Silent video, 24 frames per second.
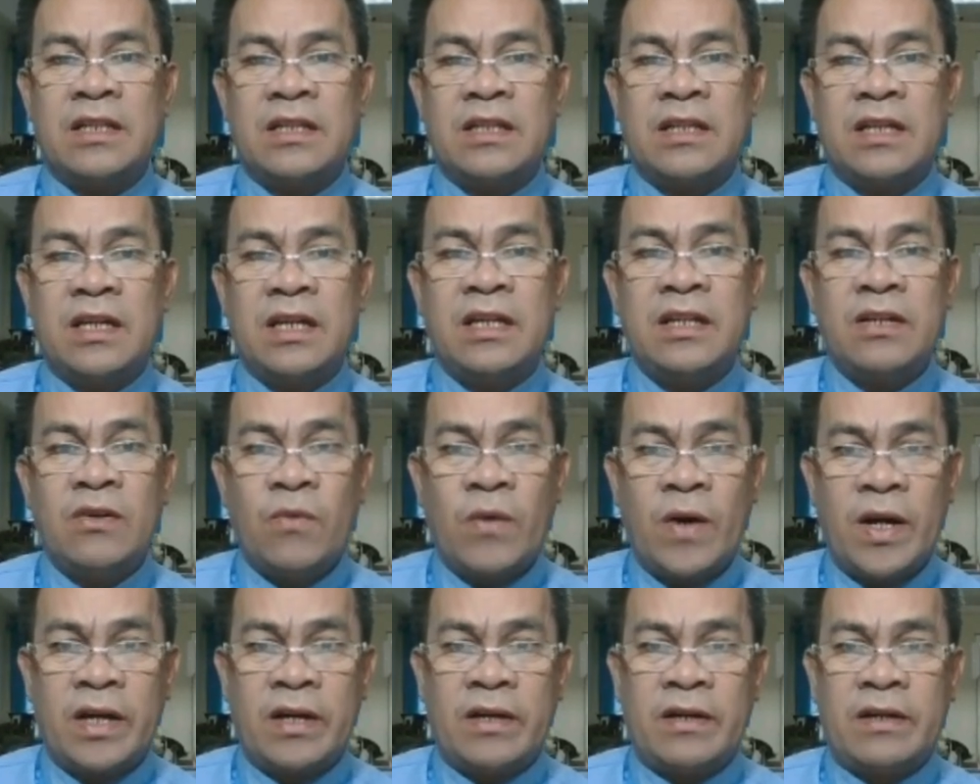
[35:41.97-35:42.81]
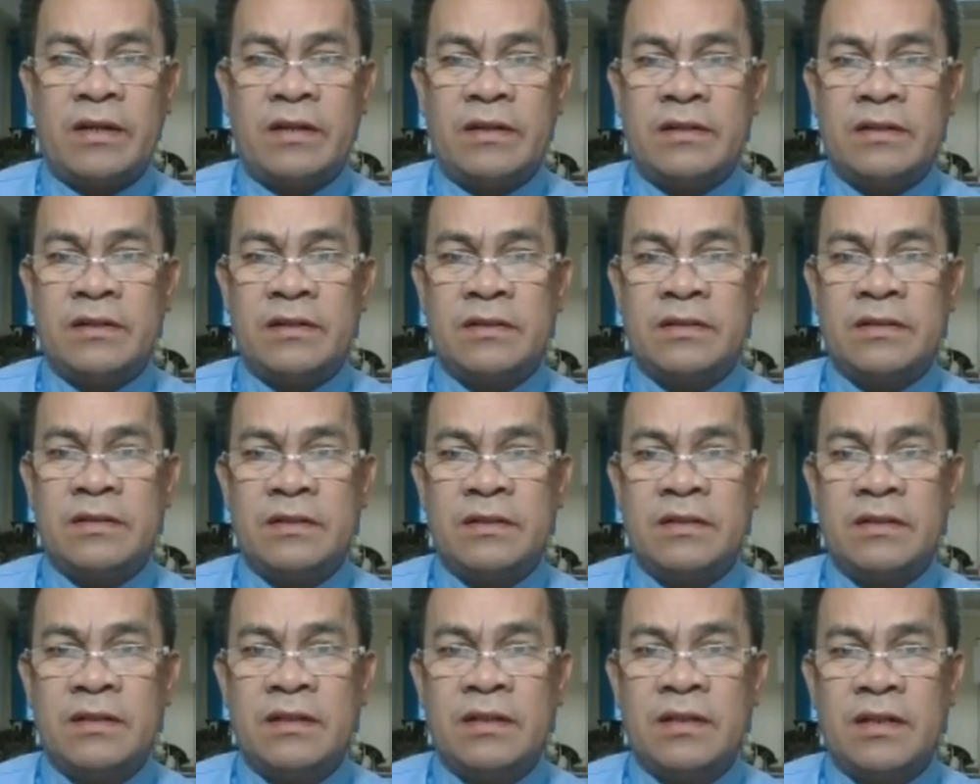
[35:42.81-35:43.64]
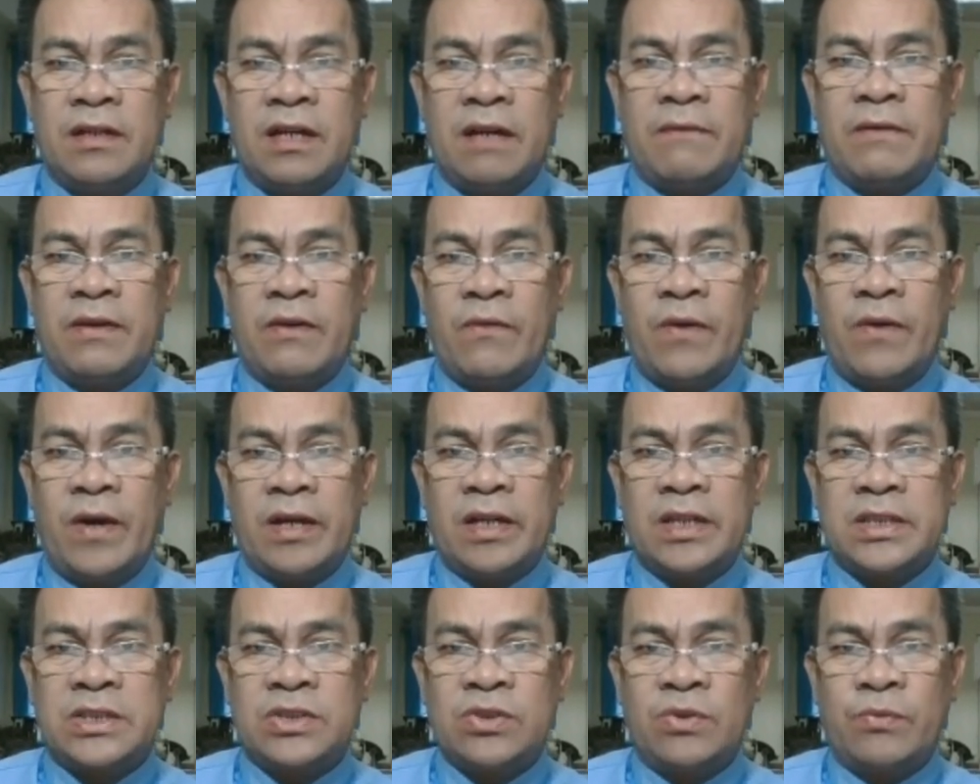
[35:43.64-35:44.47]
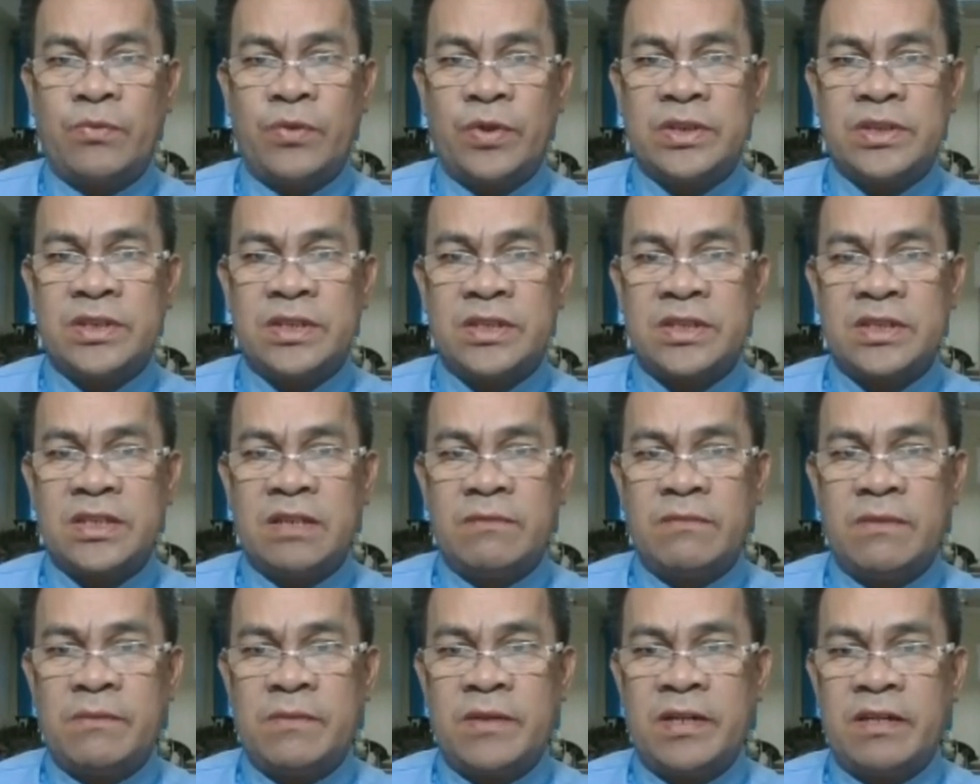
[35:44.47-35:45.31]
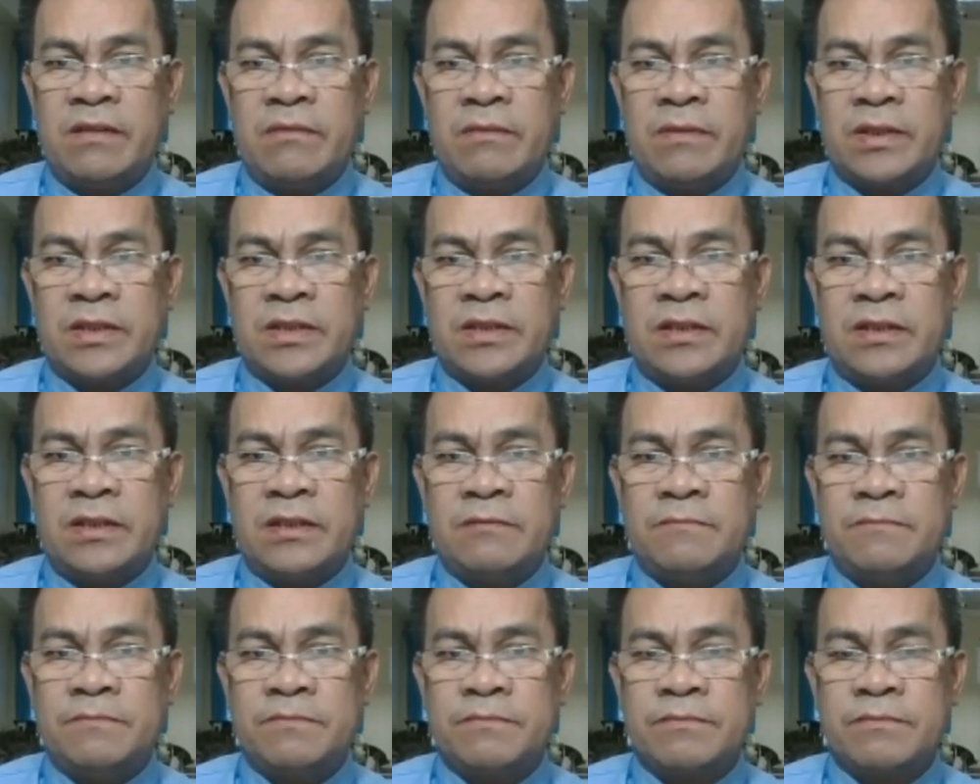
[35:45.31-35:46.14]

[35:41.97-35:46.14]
in the wire? If the wire is 2.6 mm diameter,